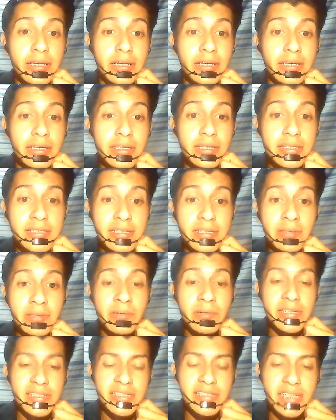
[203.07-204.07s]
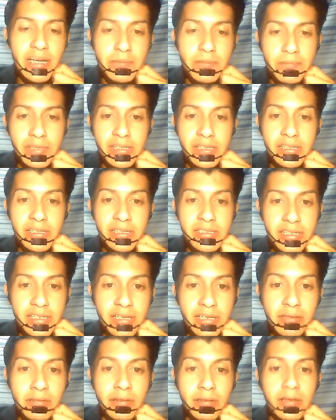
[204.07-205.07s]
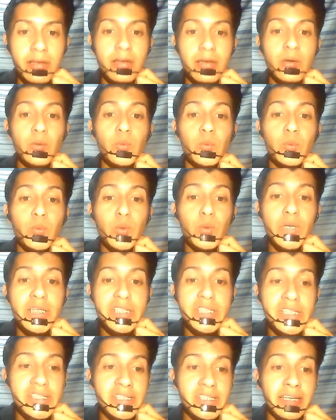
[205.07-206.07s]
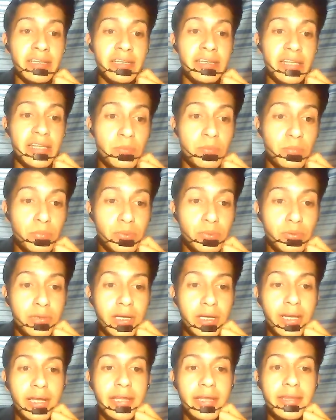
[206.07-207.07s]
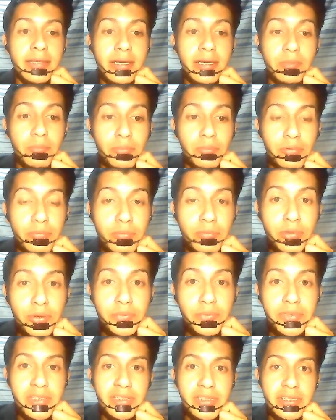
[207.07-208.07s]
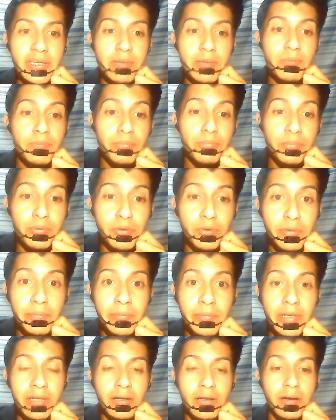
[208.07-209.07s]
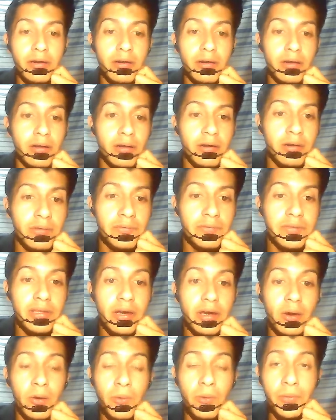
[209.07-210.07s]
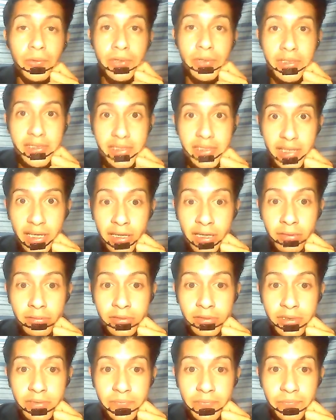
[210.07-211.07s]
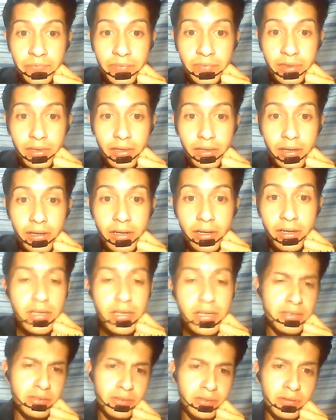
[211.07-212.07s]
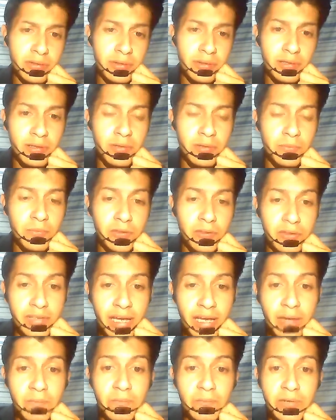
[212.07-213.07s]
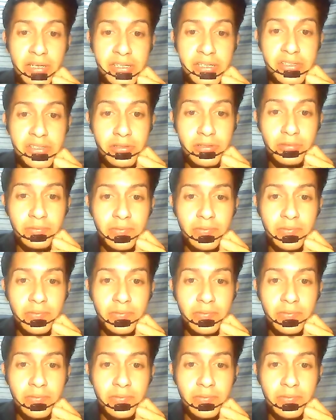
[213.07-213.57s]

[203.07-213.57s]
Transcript: is a receptive skill which is an input that promotes the improvement of the other skills. So, for that reason,